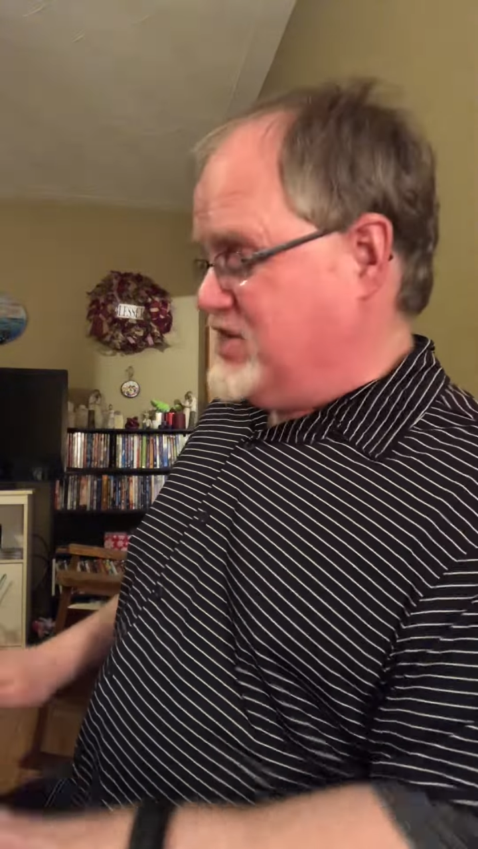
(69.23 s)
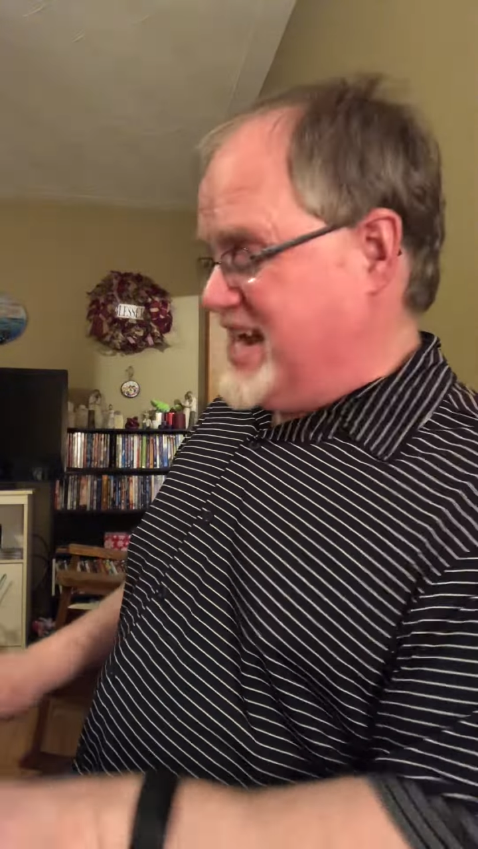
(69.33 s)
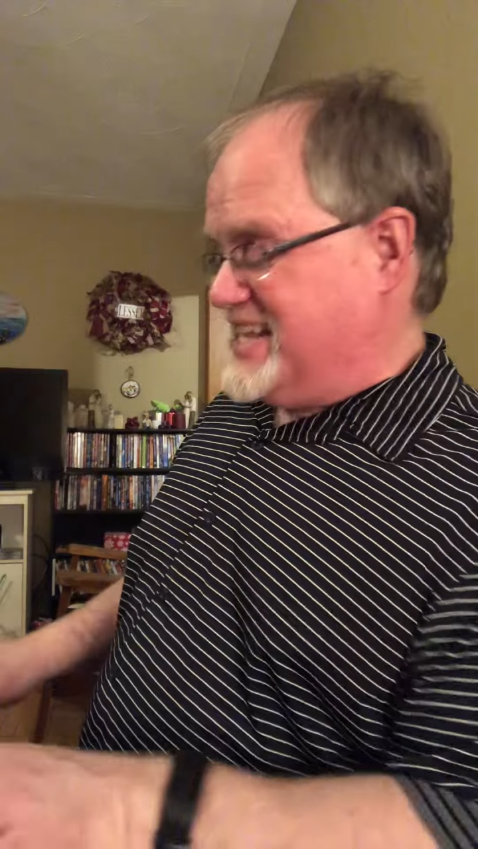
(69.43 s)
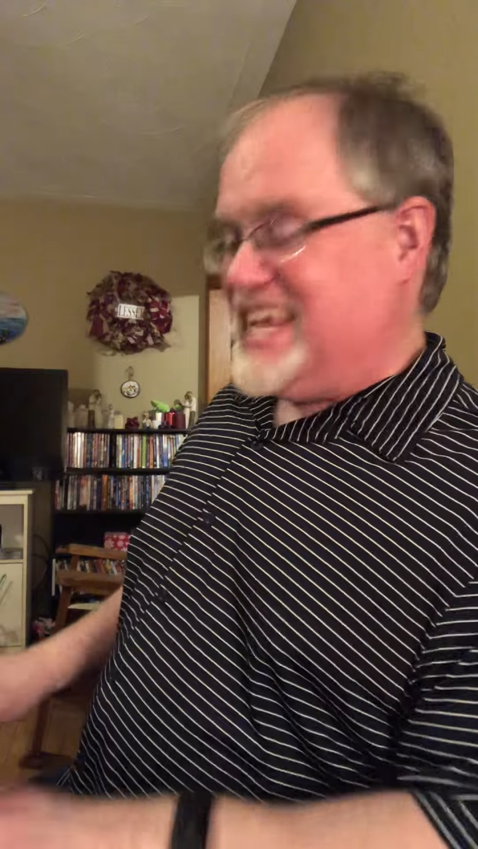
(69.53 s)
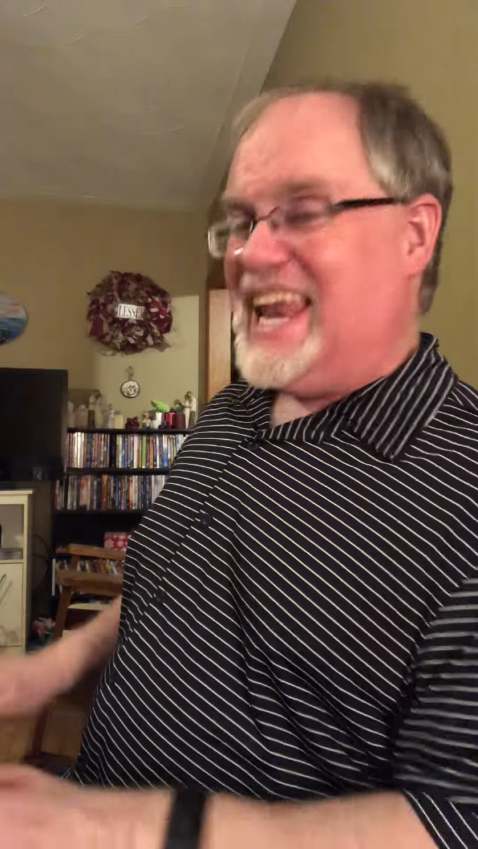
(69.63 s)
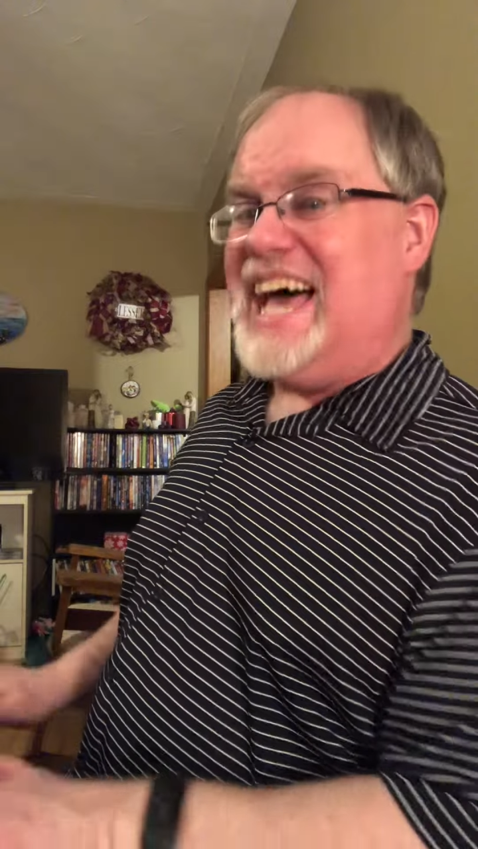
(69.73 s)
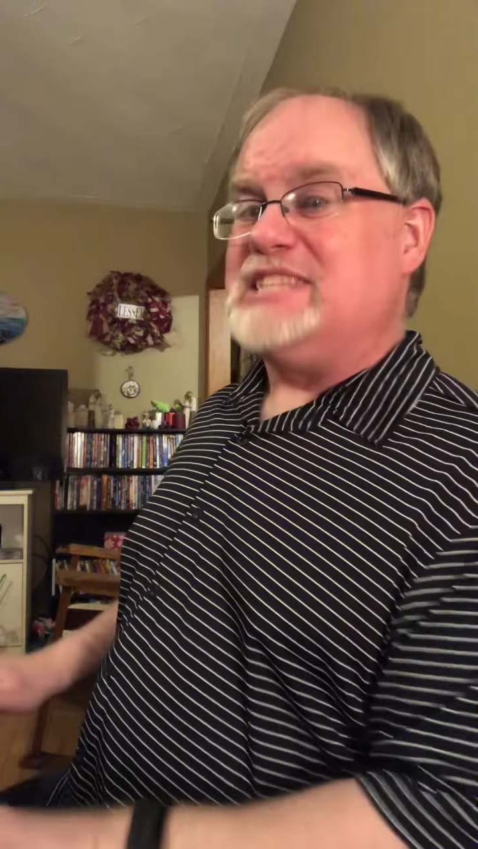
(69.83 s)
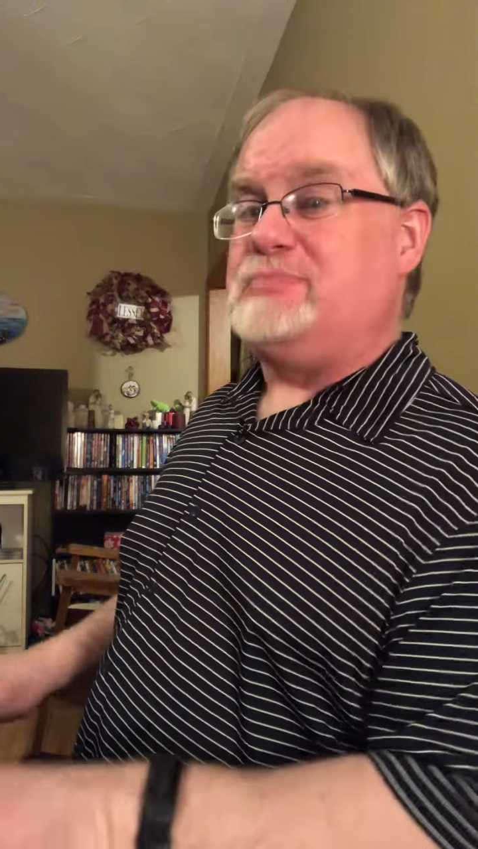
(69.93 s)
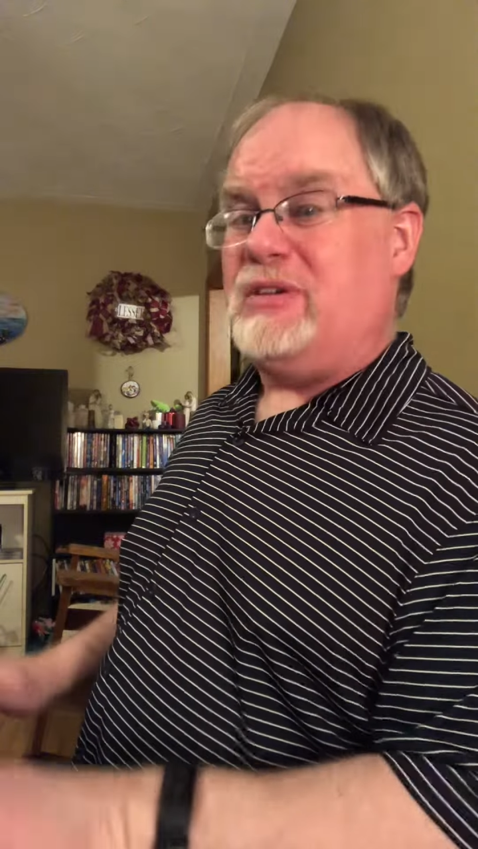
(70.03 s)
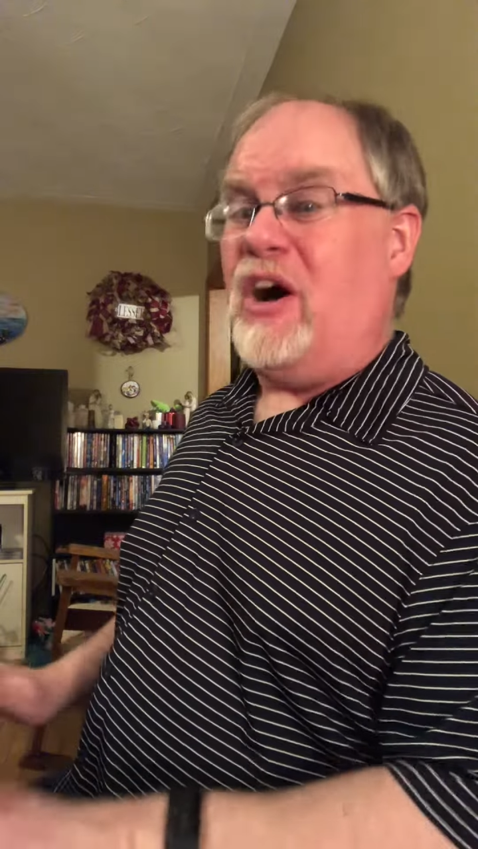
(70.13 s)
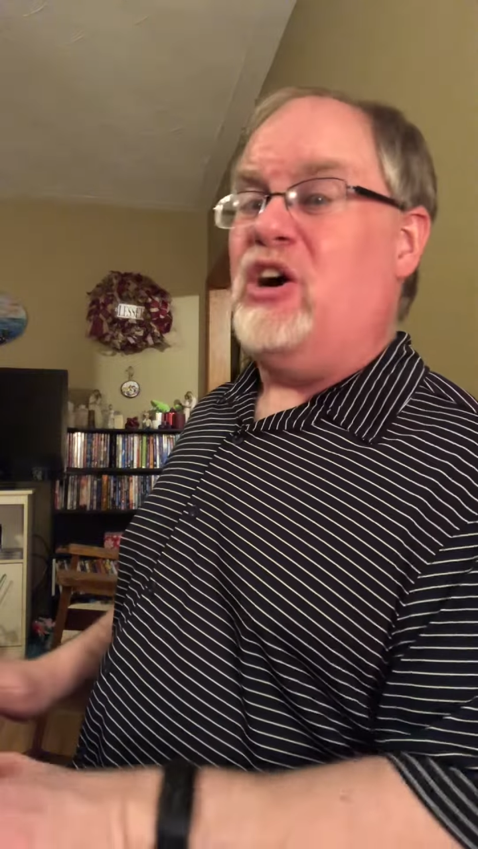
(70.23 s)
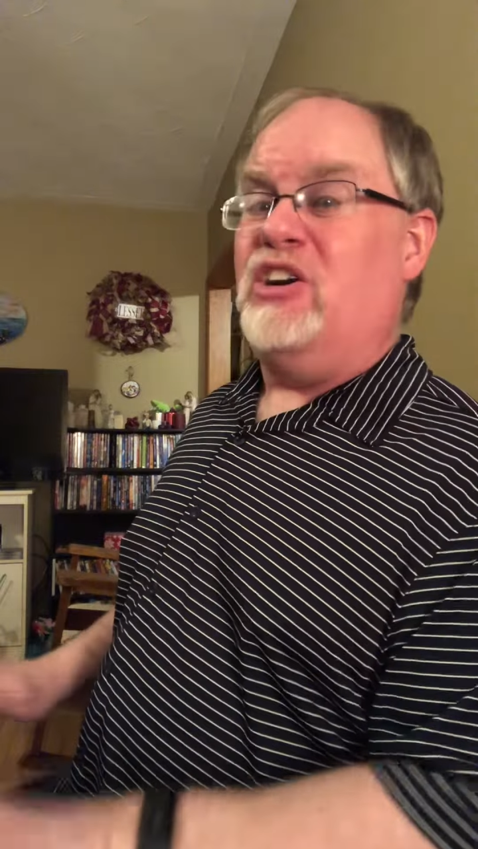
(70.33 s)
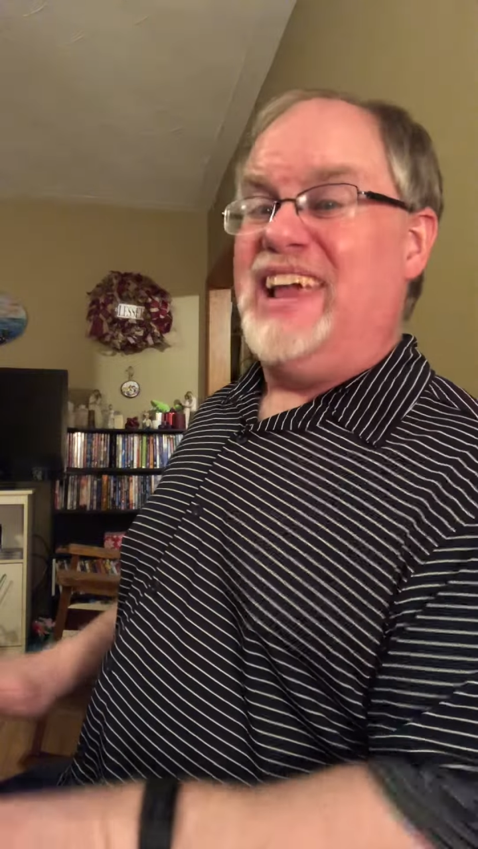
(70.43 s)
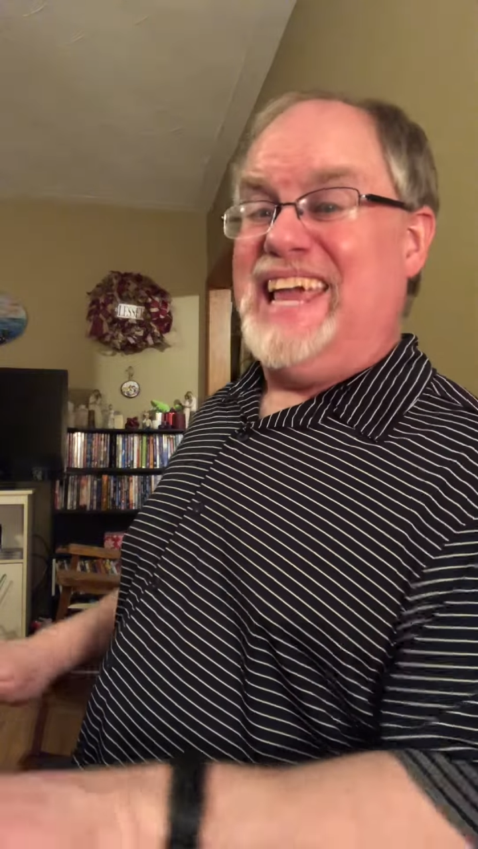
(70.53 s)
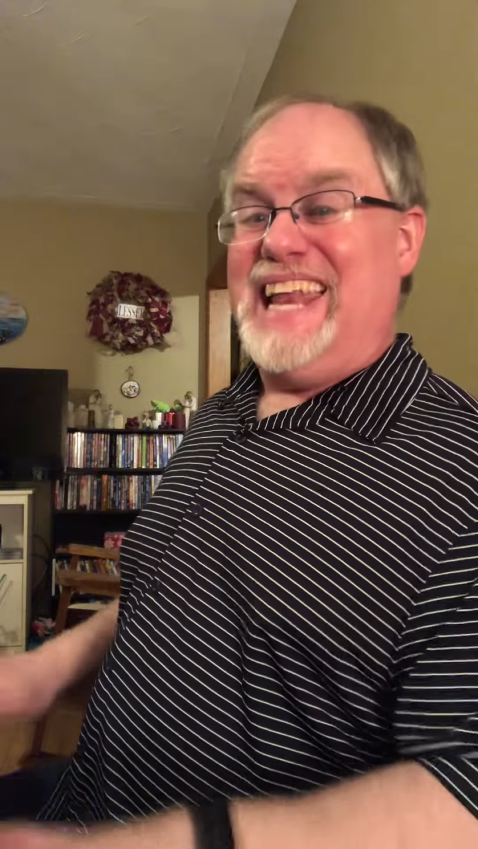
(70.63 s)
They tell us
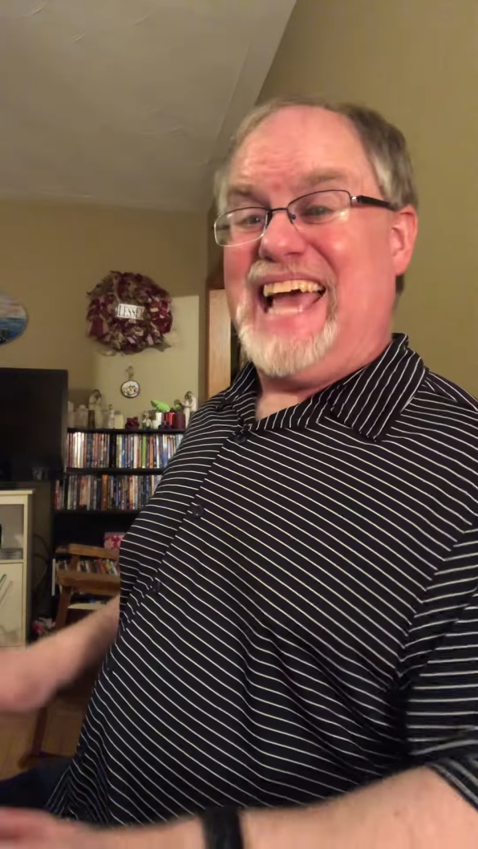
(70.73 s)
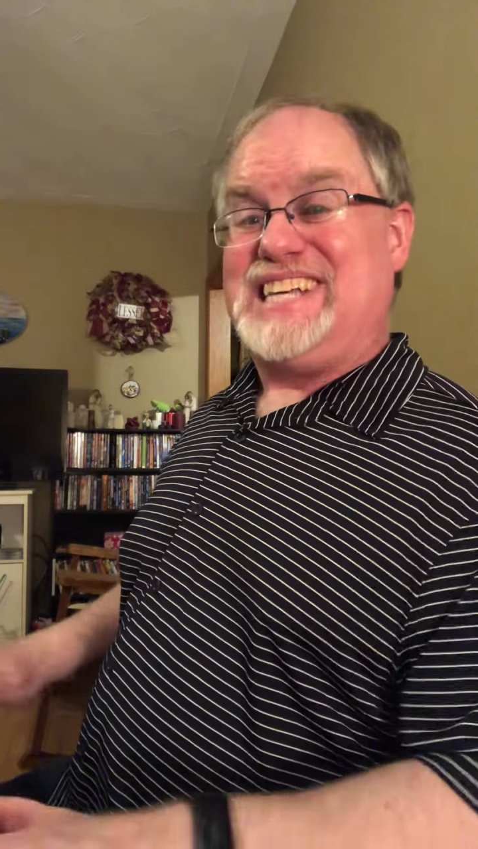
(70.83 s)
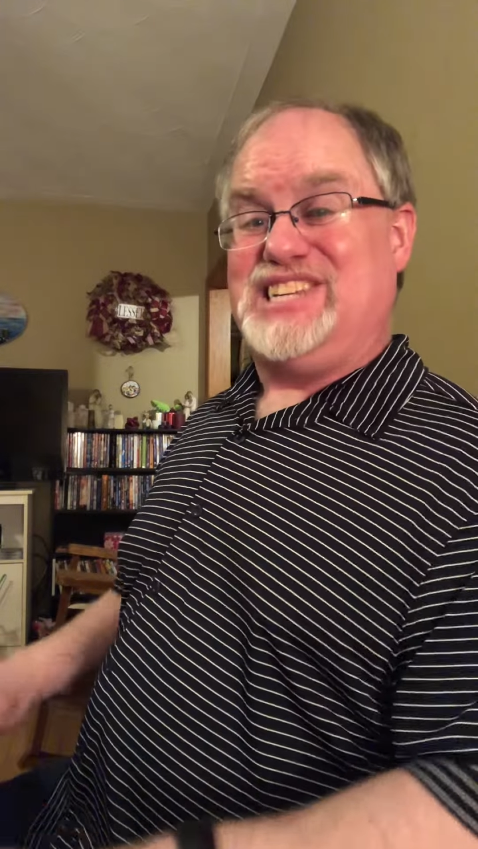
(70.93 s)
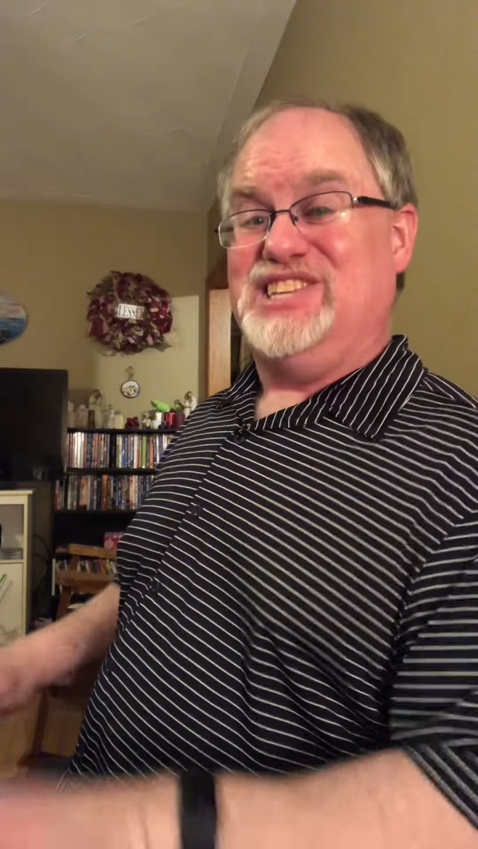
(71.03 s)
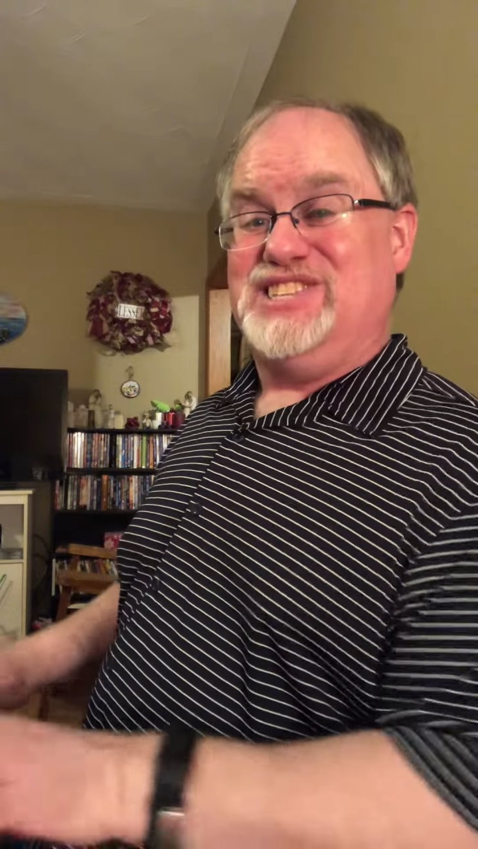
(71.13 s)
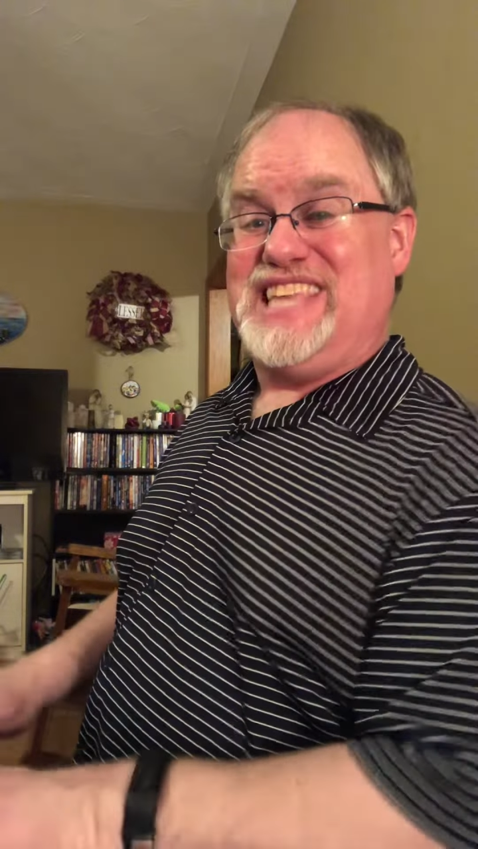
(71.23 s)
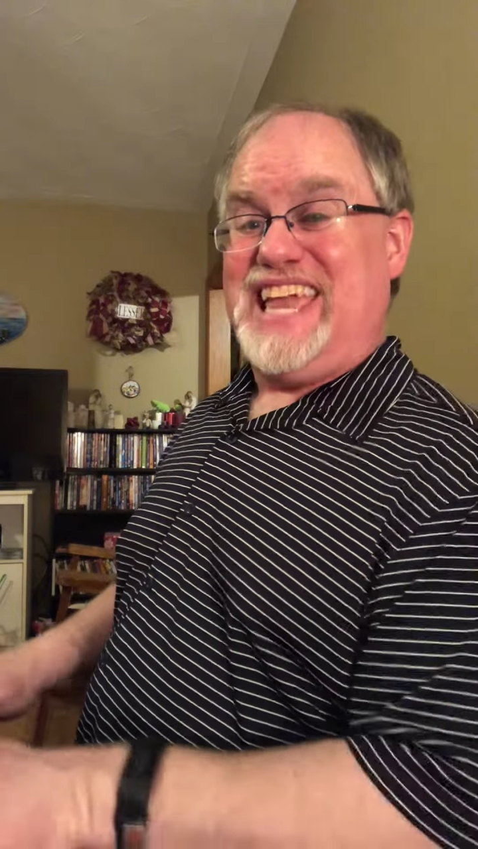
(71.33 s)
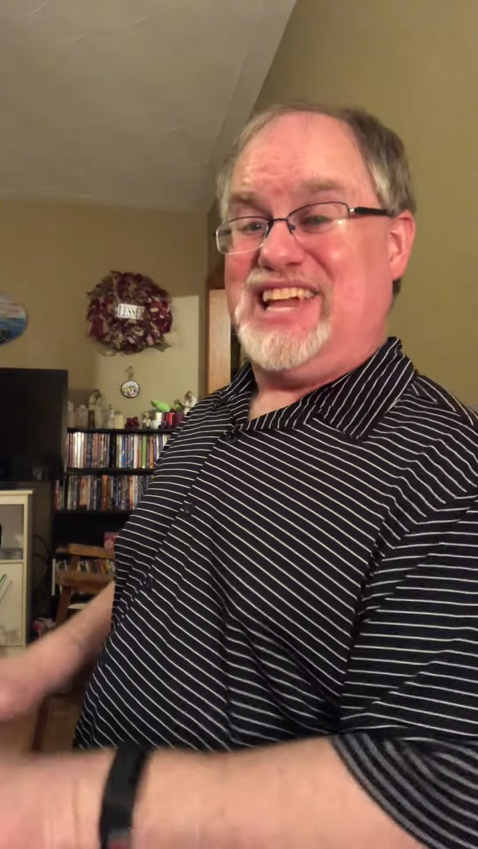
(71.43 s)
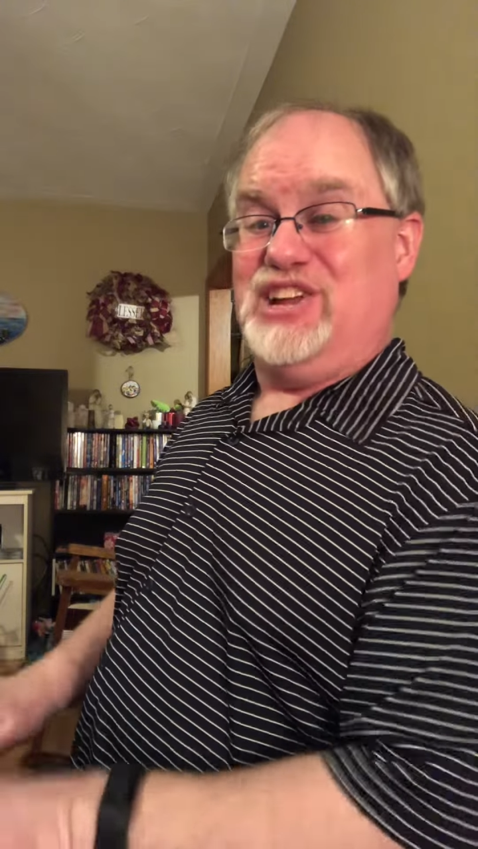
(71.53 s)
before elections they